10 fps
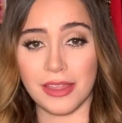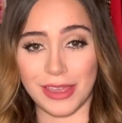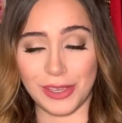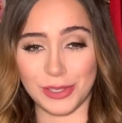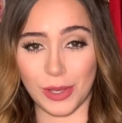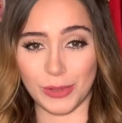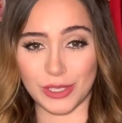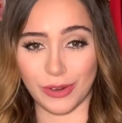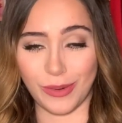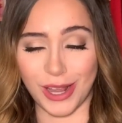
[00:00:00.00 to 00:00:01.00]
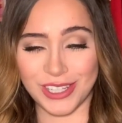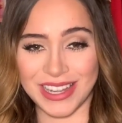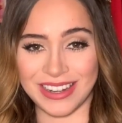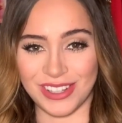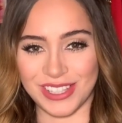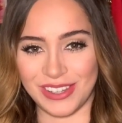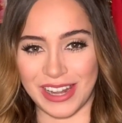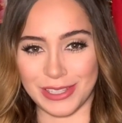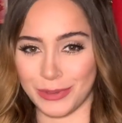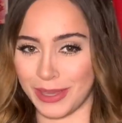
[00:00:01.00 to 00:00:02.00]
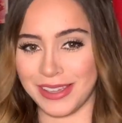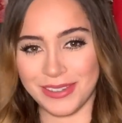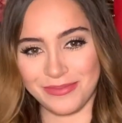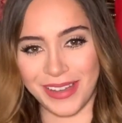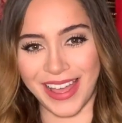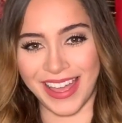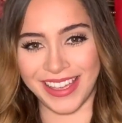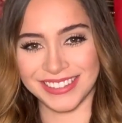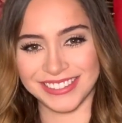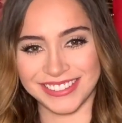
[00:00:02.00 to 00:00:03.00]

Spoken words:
Thank you so much for watching, and I'll see you next week. Bye.